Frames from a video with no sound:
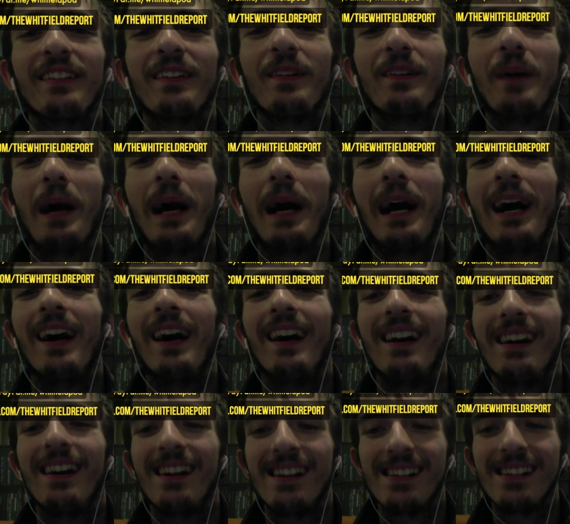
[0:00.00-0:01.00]
Yeah, well, hell yeah,
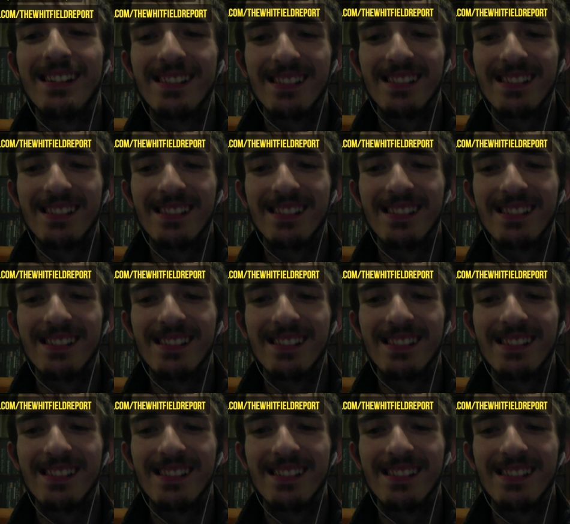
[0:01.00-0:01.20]
man.